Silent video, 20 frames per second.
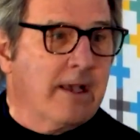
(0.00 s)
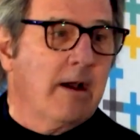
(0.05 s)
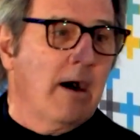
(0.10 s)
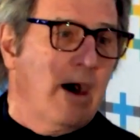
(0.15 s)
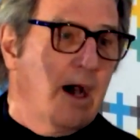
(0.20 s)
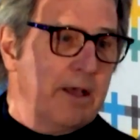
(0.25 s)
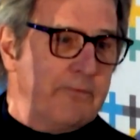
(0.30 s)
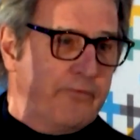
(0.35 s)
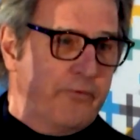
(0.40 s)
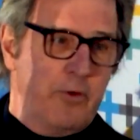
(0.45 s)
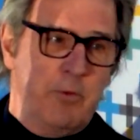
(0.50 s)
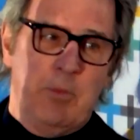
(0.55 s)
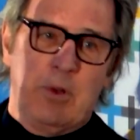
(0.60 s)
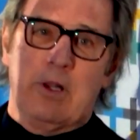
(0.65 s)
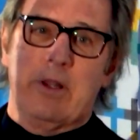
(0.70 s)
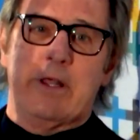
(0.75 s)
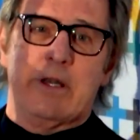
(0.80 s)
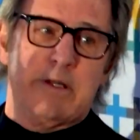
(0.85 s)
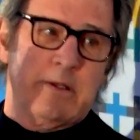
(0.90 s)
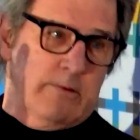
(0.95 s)
God for
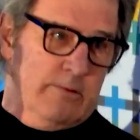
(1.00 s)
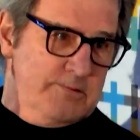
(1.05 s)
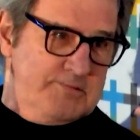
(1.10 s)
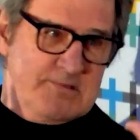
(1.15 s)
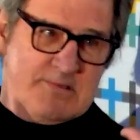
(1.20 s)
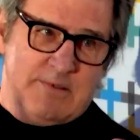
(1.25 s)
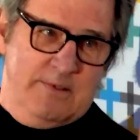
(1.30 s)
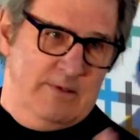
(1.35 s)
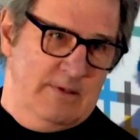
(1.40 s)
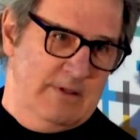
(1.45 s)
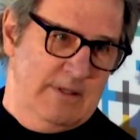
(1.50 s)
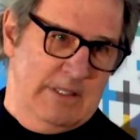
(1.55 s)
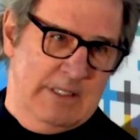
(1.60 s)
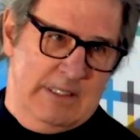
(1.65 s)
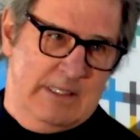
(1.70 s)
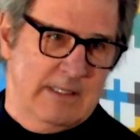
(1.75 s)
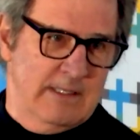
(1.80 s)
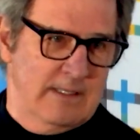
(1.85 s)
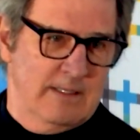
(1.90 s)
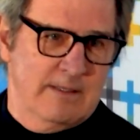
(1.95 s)
millennials.
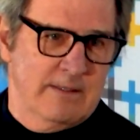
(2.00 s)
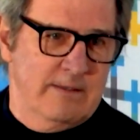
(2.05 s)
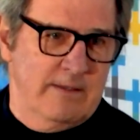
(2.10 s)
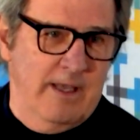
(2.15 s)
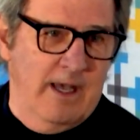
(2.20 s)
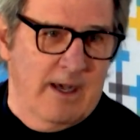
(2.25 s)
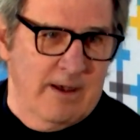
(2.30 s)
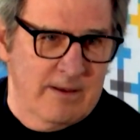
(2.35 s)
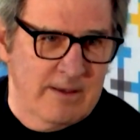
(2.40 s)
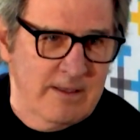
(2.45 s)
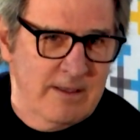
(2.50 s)
Yeah.